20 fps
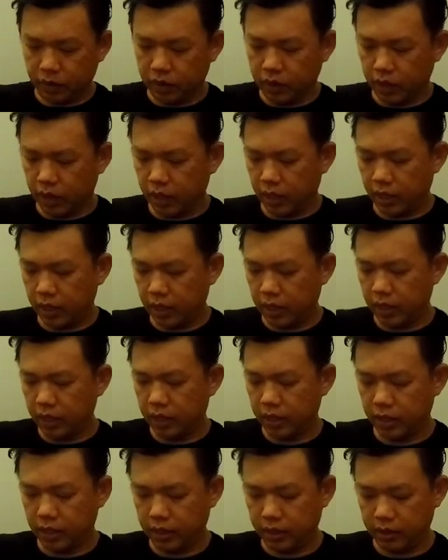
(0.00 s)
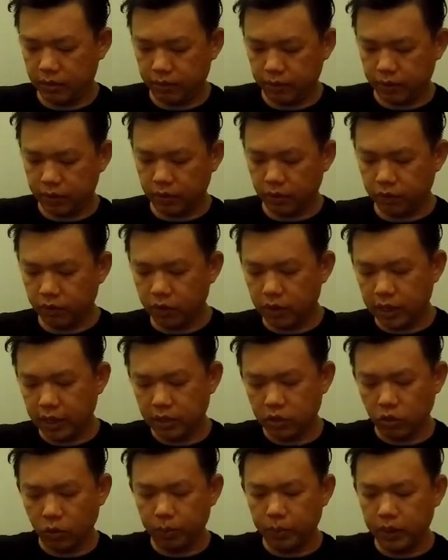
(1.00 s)
Okay. First of all,
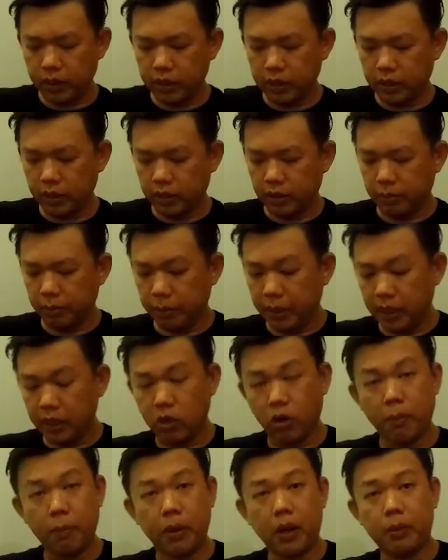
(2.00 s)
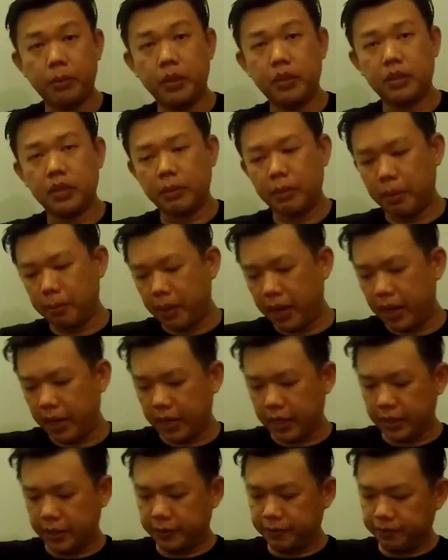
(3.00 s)
let's open the main compartments on the back.
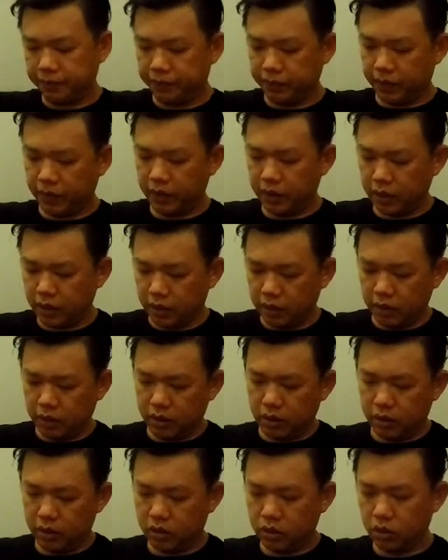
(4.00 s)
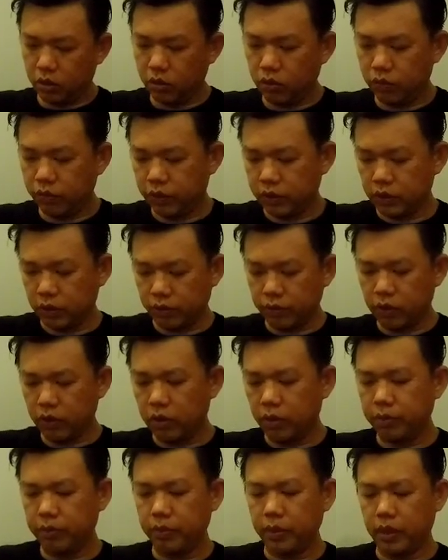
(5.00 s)
So first of
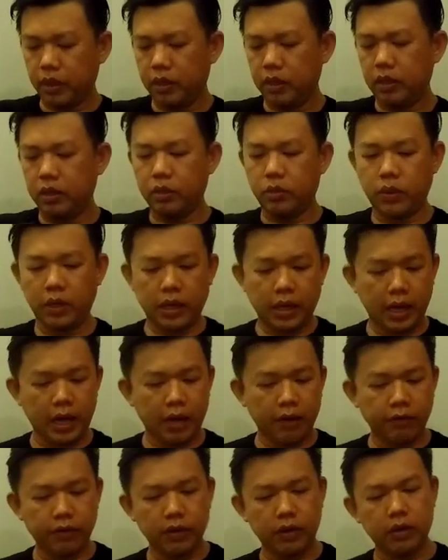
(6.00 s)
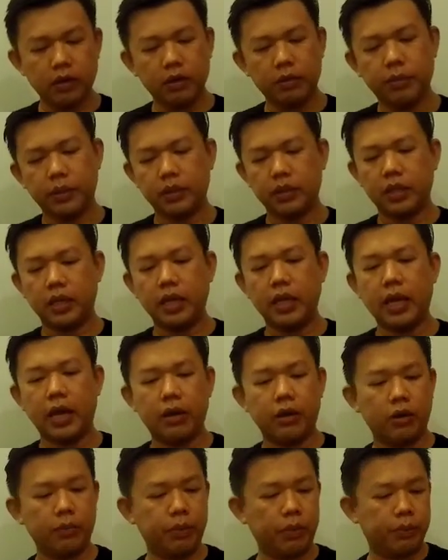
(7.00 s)
all, what I have here, basically I
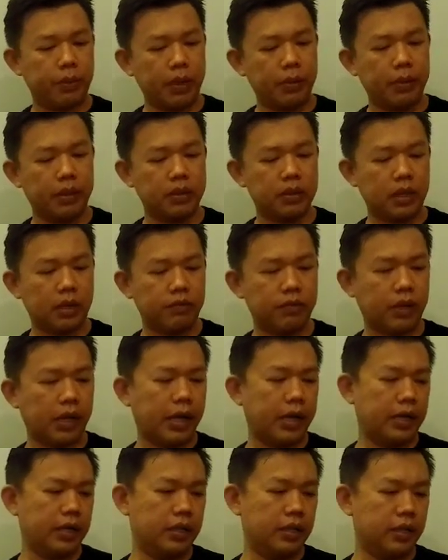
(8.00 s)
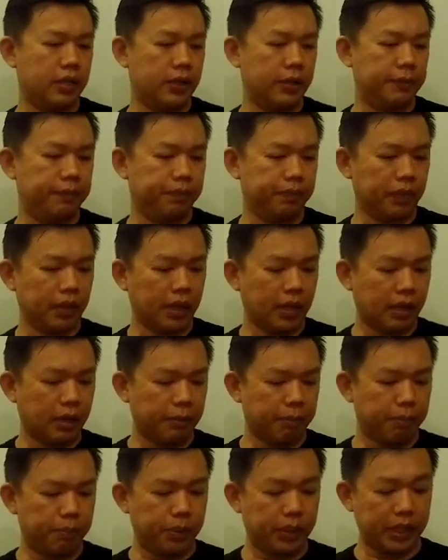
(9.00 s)
prepared myself like a
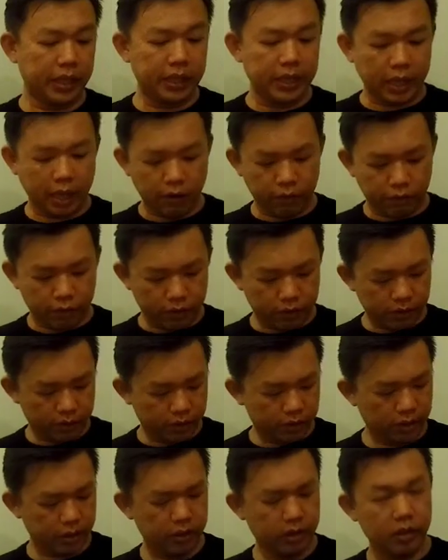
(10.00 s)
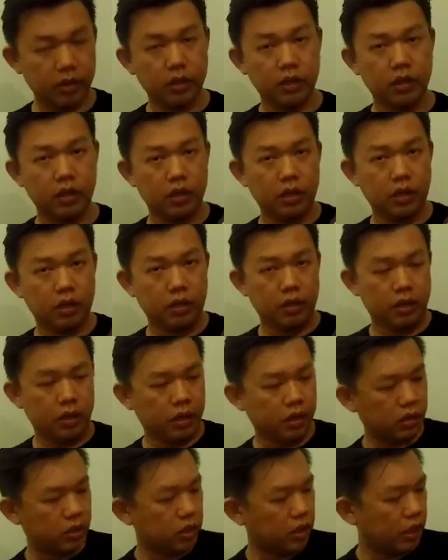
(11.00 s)
plain cover.
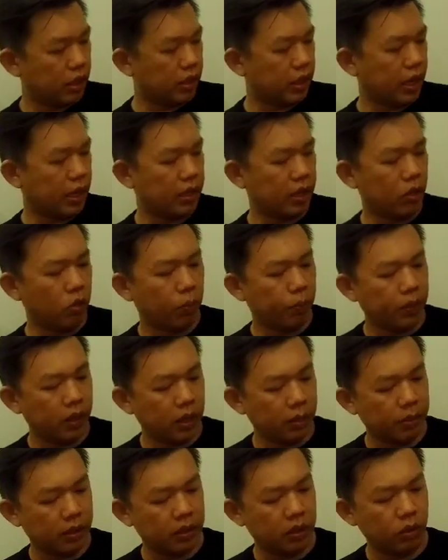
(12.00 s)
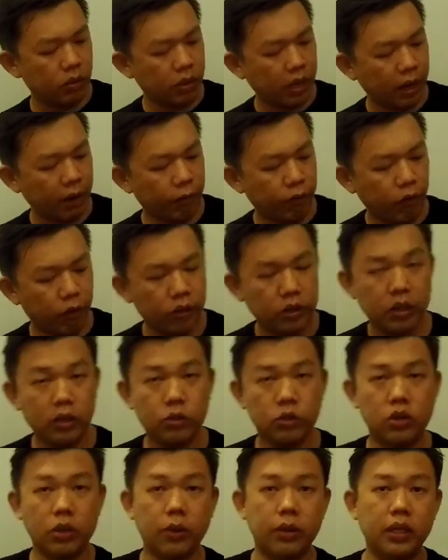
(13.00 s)
Actually, it can open up until like 40
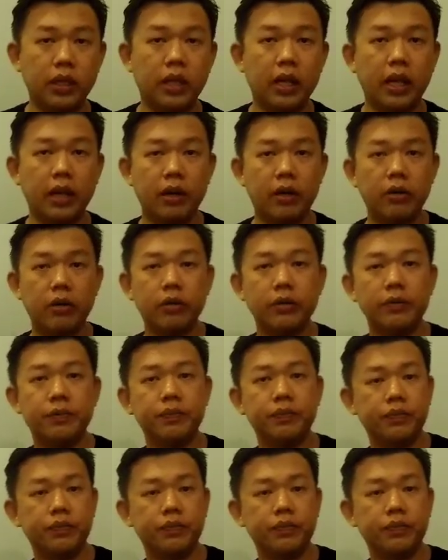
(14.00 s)
to 70 liter.